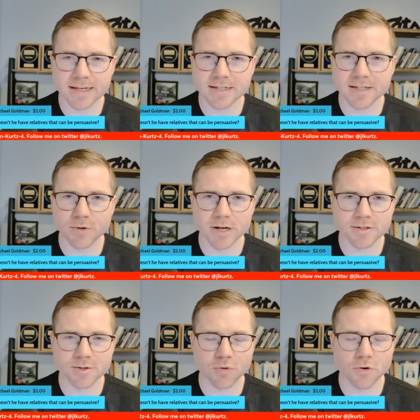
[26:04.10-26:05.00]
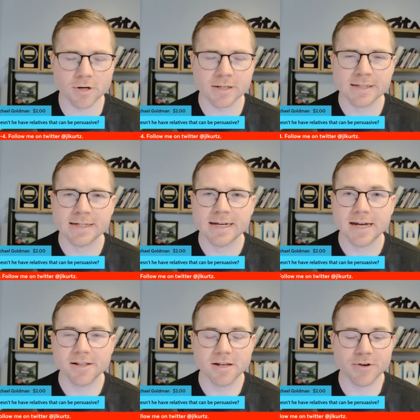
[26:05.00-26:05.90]
easy way to support.
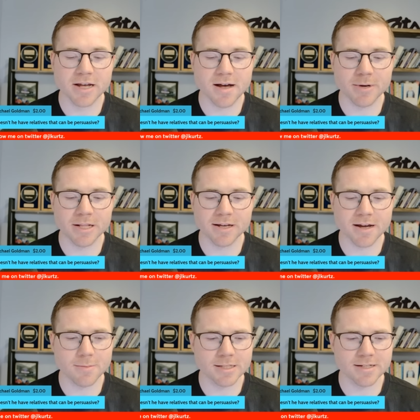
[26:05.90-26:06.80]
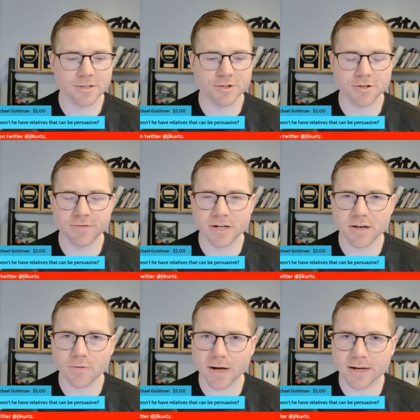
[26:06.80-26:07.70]
And leave a comment in the comment section of the
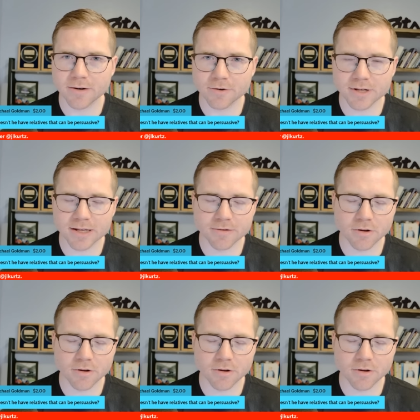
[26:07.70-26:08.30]
video right underneath.